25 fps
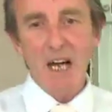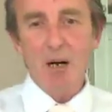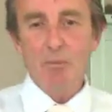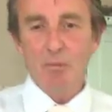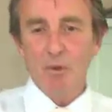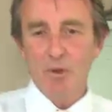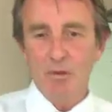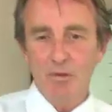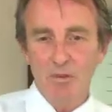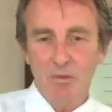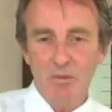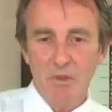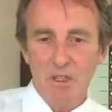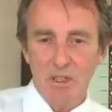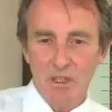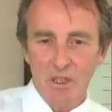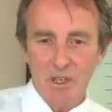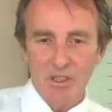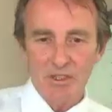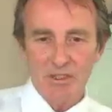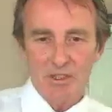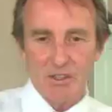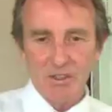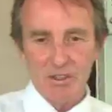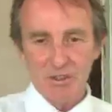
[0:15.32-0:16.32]
output from
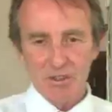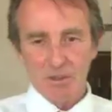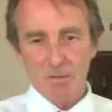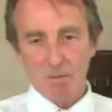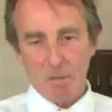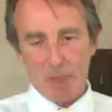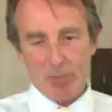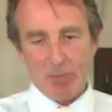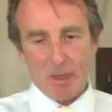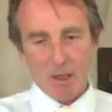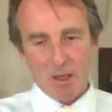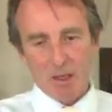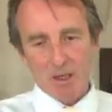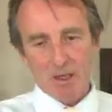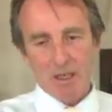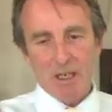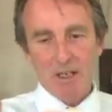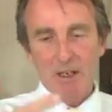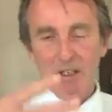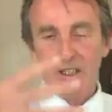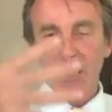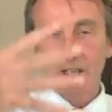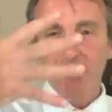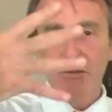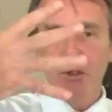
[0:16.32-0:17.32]
Colossus. Uh,
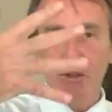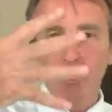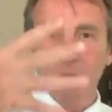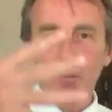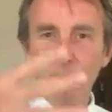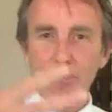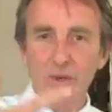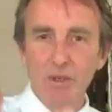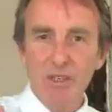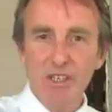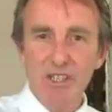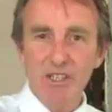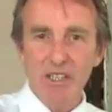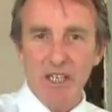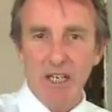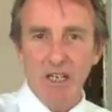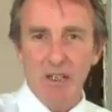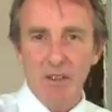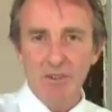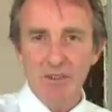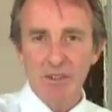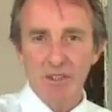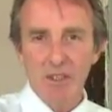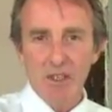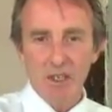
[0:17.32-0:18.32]
it gives you a
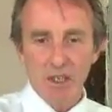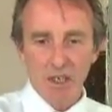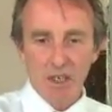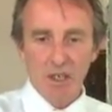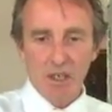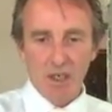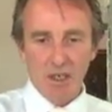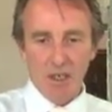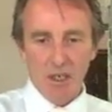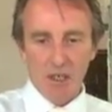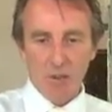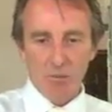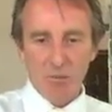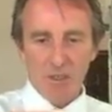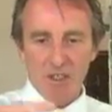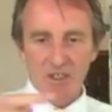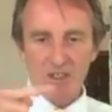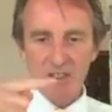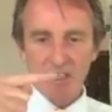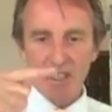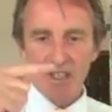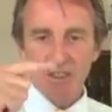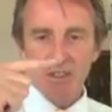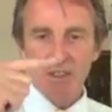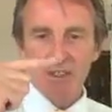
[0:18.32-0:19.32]
printout um,
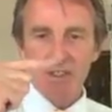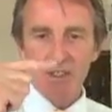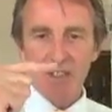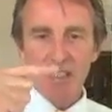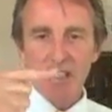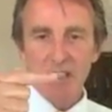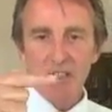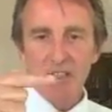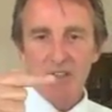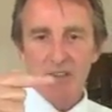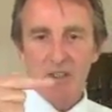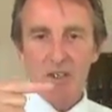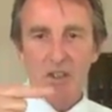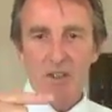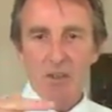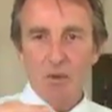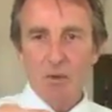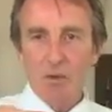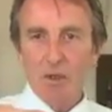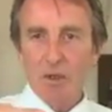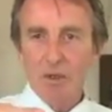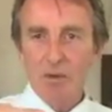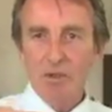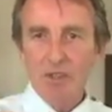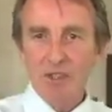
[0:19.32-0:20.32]
which says these are
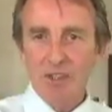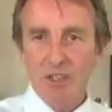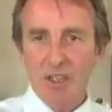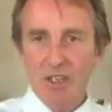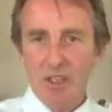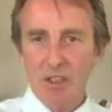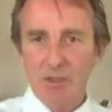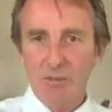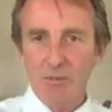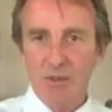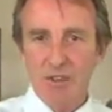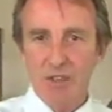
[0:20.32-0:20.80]
the wheel start